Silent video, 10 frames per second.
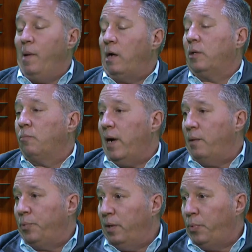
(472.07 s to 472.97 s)
Malcolm
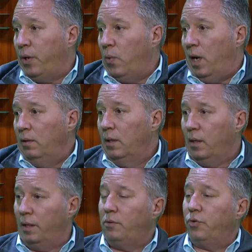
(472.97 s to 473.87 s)
Brown played pretty well,
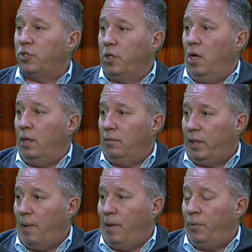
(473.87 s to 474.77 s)
and Chris Long
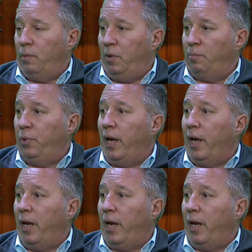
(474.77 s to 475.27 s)
came up with a big play.